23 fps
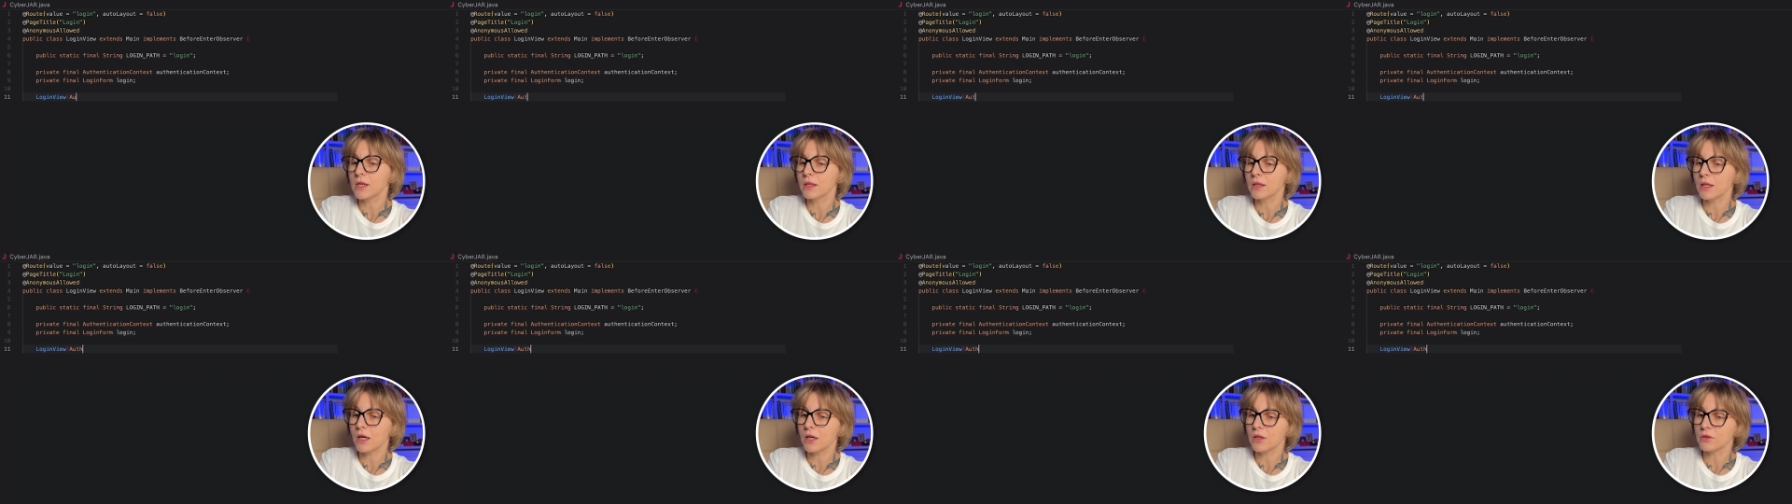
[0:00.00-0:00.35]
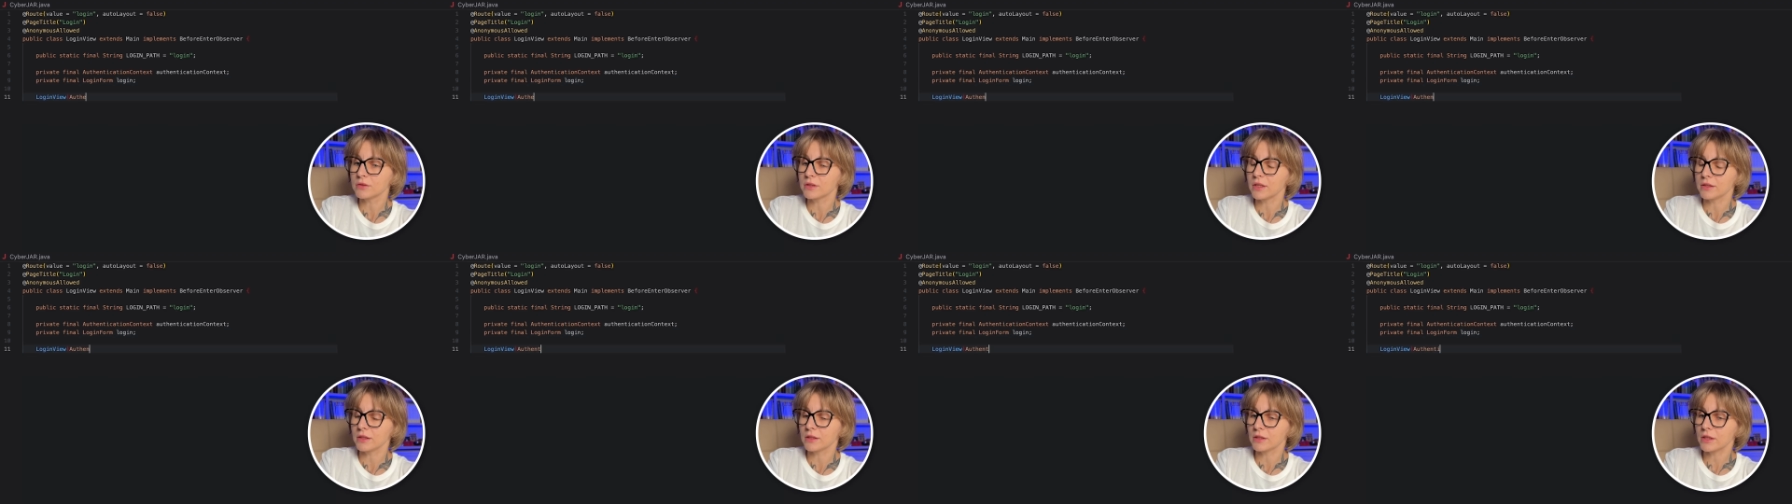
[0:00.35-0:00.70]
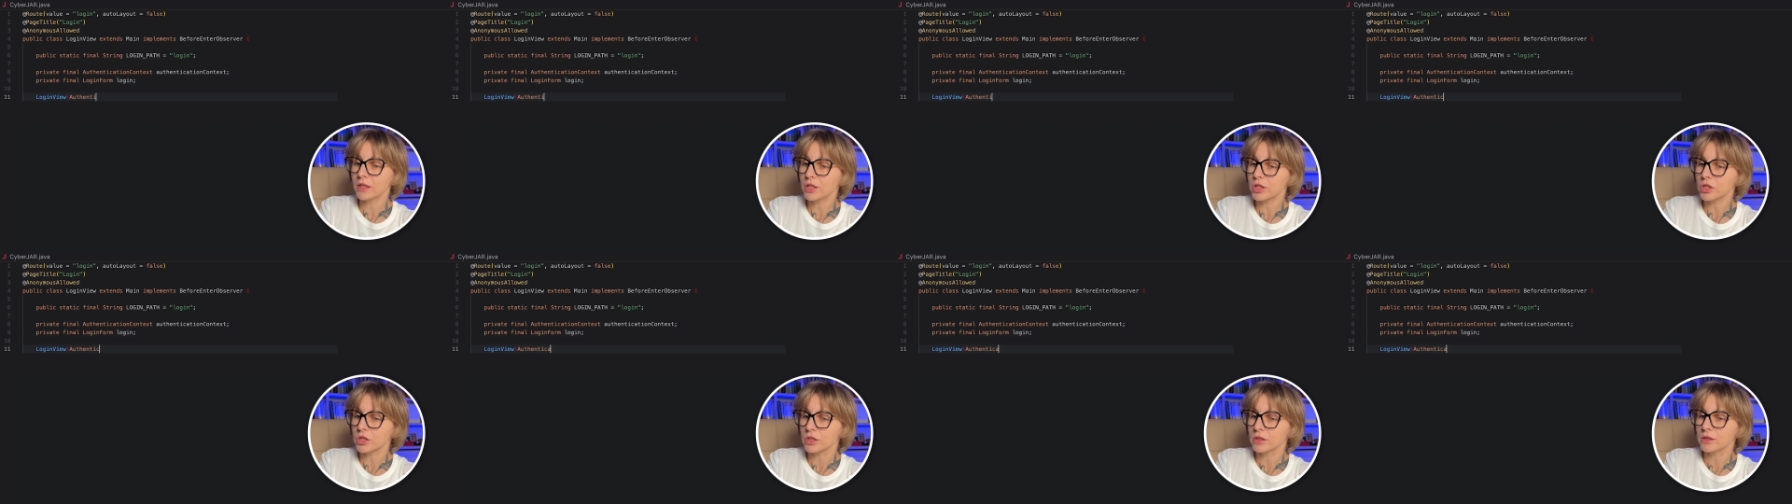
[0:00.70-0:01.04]
allowed
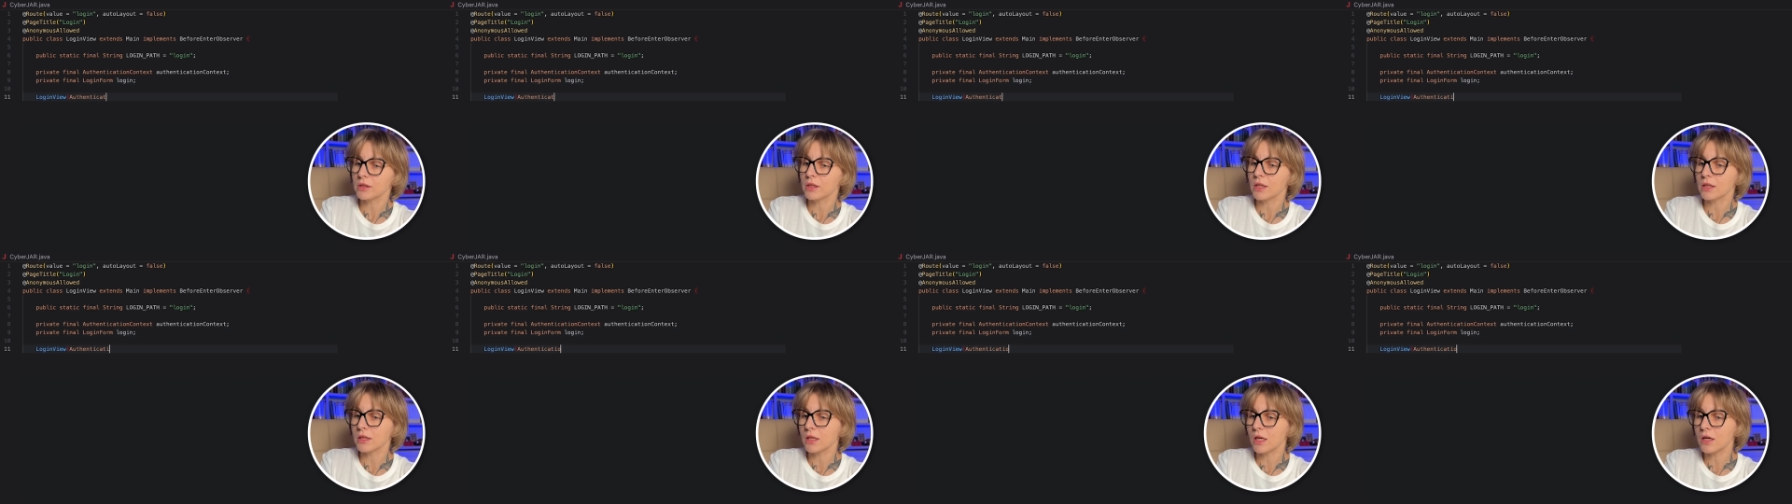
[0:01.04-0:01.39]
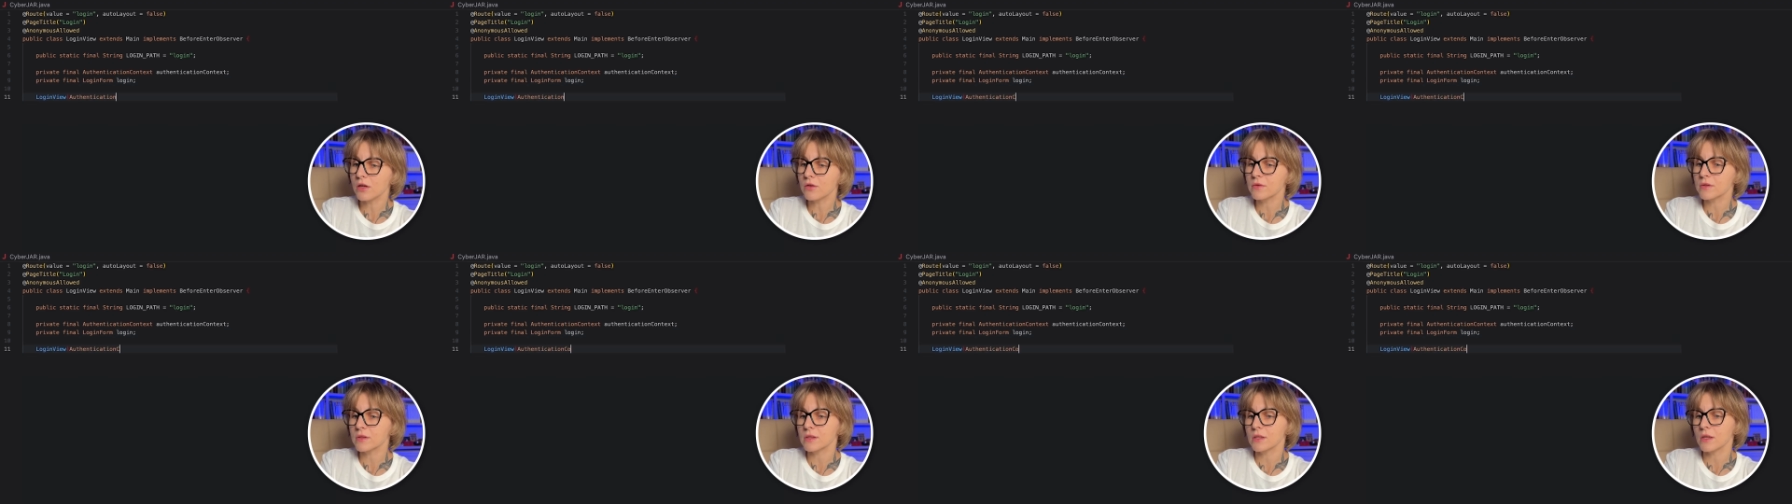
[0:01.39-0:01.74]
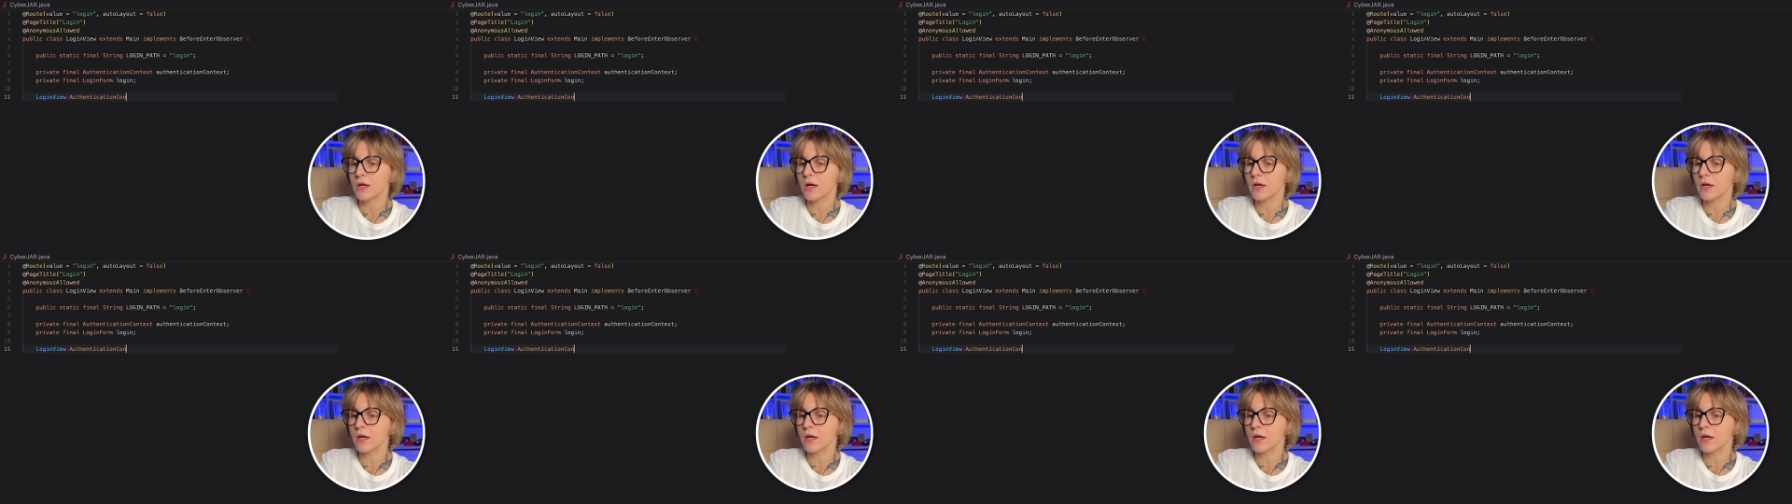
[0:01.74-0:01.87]
annotation allows